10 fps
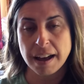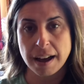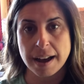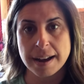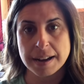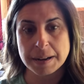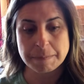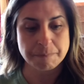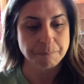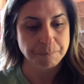
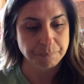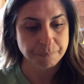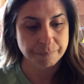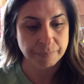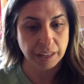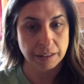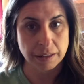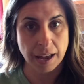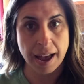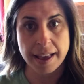
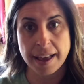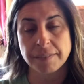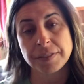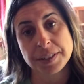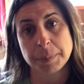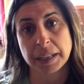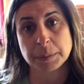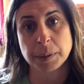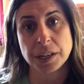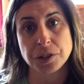I have some
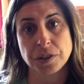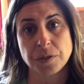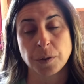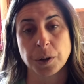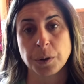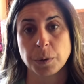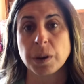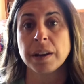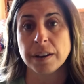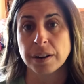explanations for you
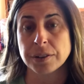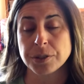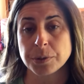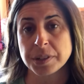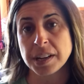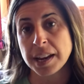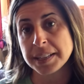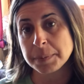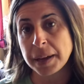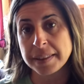here. So today
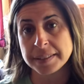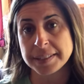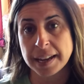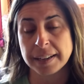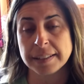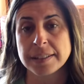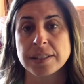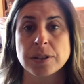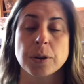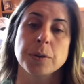is math and science.
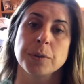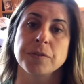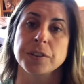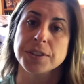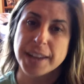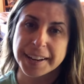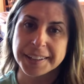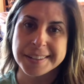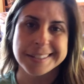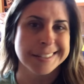So for
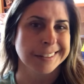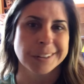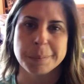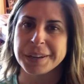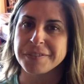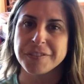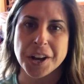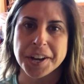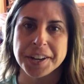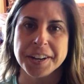science, it's a little bit of
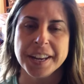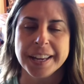fun.